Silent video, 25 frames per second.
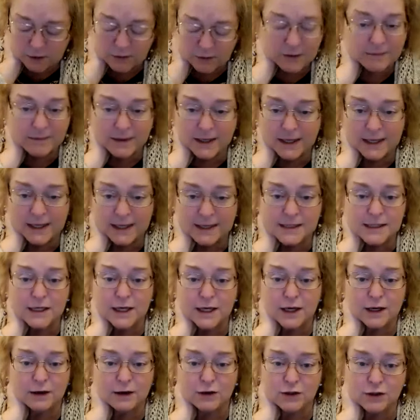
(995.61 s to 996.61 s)
And I'm not
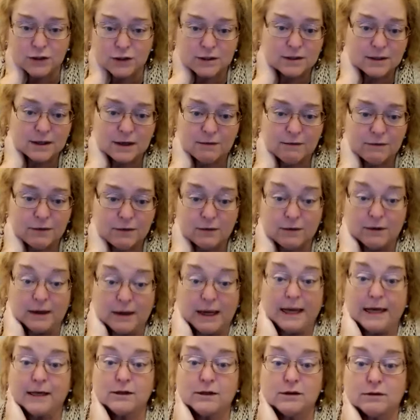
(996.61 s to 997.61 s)
asking, just if in
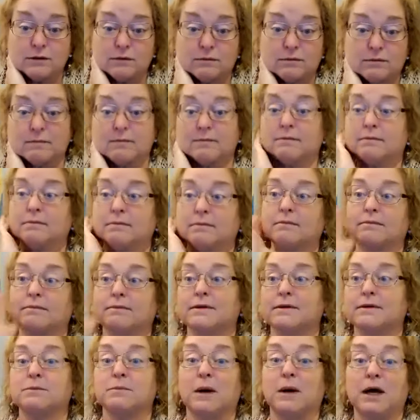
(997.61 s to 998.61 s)
case you're
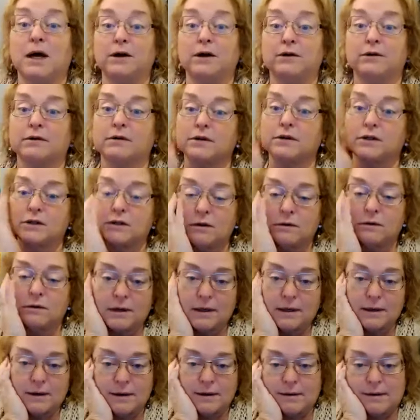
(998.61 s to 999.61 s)
inspired to do
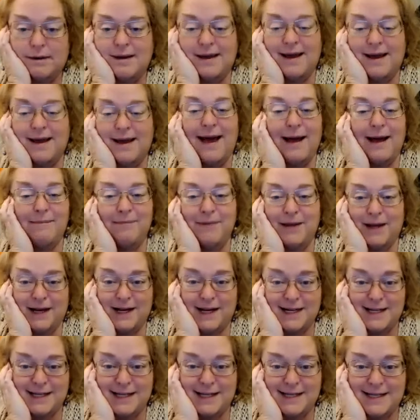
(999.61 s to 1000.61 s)
it. I'm not
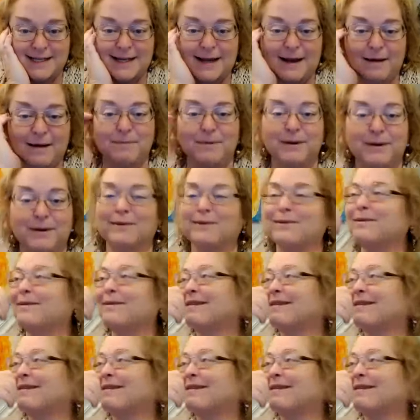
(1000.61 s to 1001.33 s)
going to stop you.